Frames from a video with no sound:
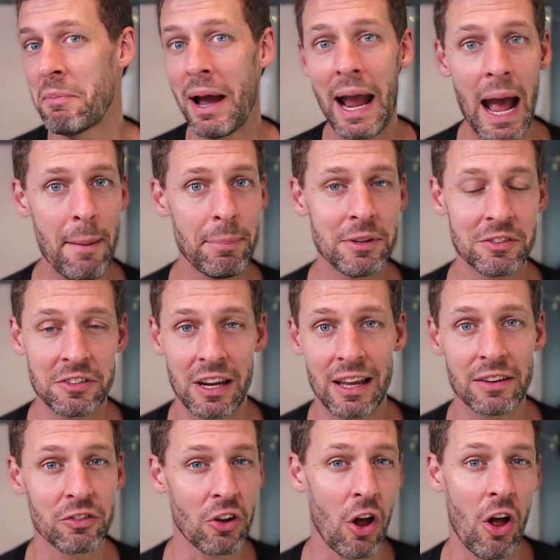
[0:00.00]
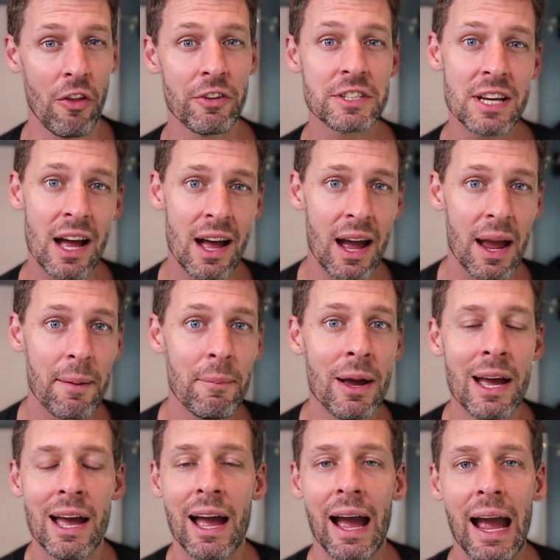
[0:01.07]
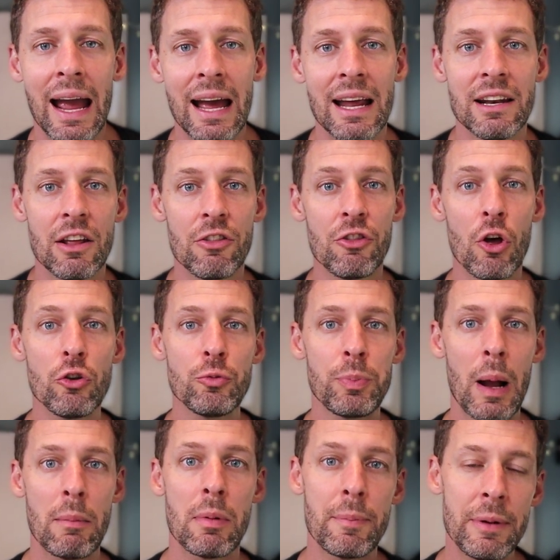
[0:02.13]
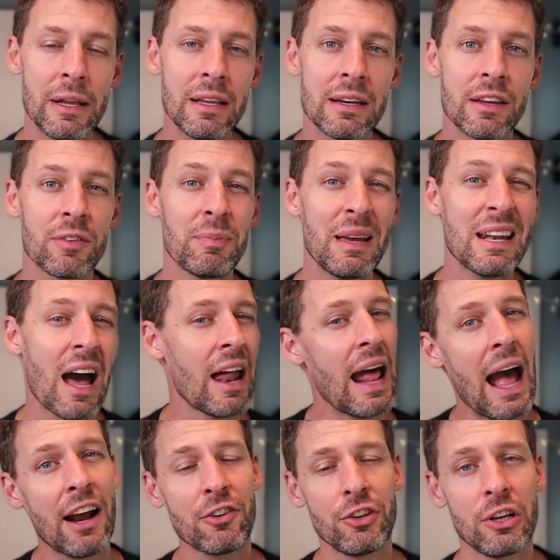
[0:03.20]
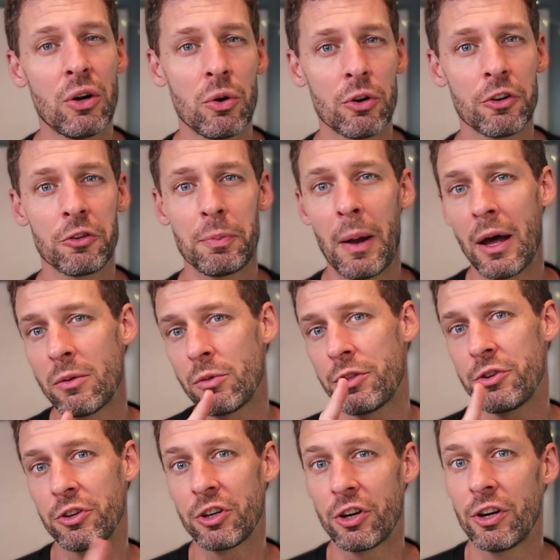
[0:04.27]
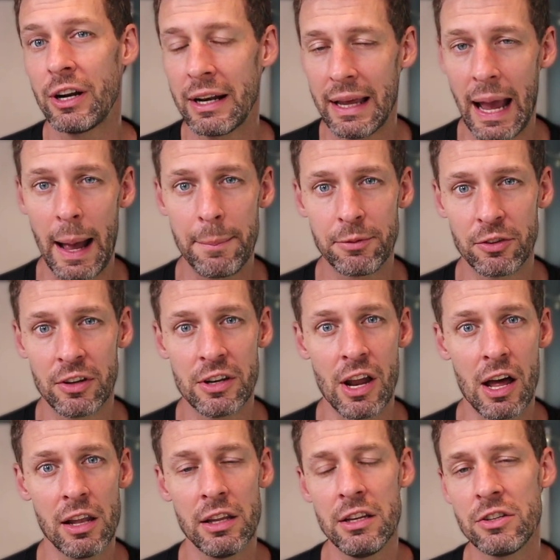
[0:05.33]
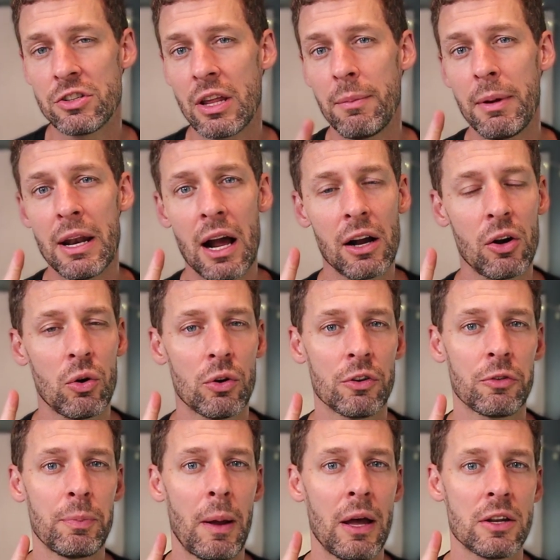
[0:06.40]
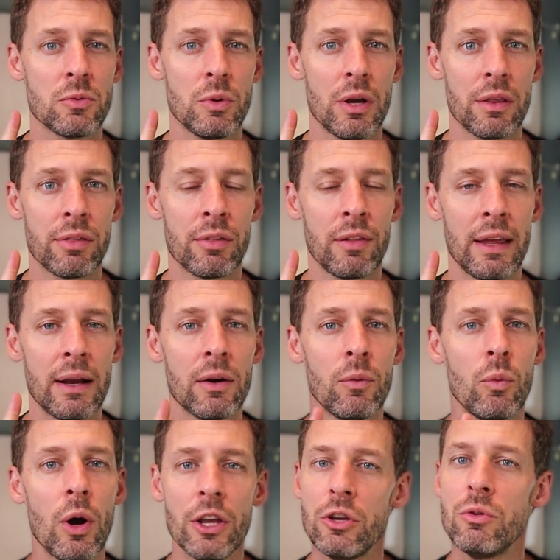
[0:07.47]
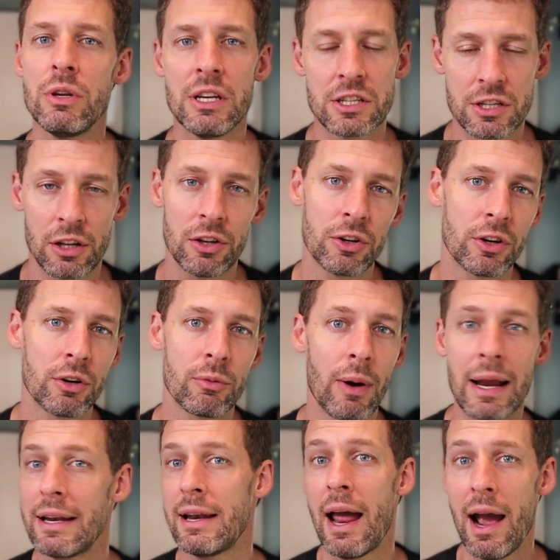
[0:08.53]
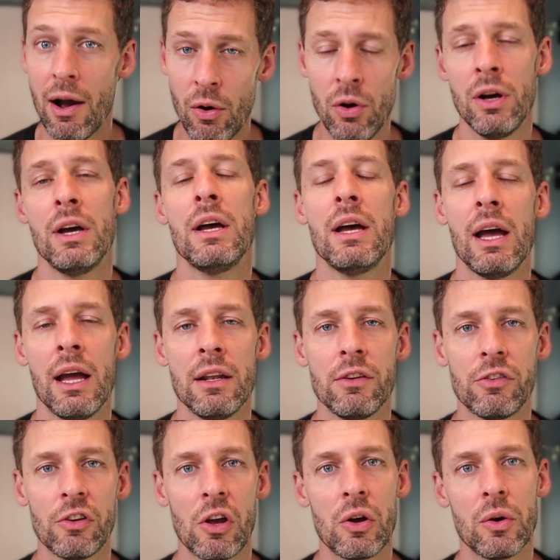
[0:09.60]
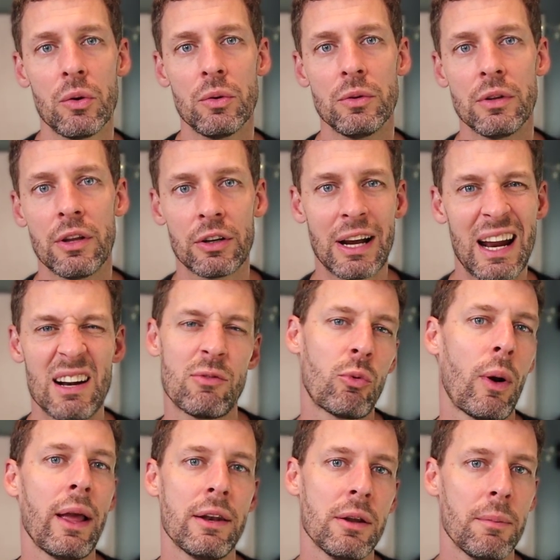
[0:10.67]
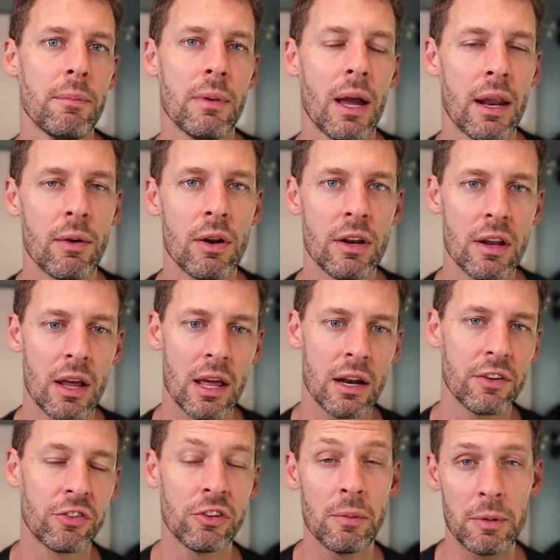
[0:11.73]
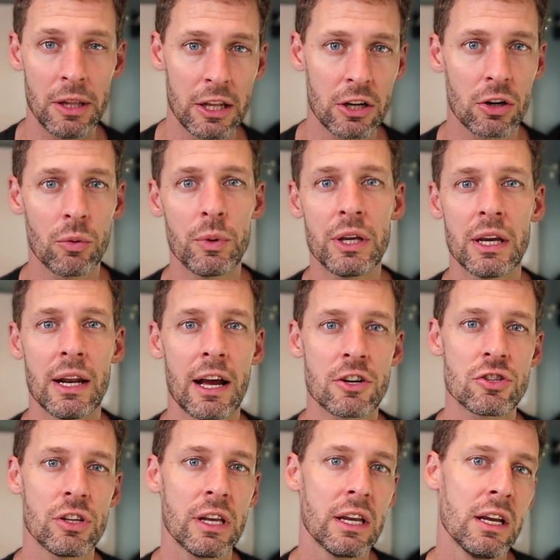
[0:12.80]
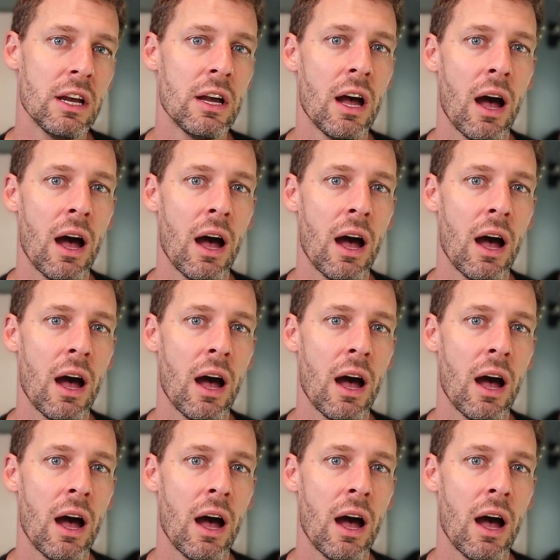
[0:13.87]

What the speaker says: by happenstance all the time. And those probabilities may not actually correspond with your current gaps in knowledge. They may not correspond with like what you need to learn right now. And so they're kind of random. And in a simulator, we can actually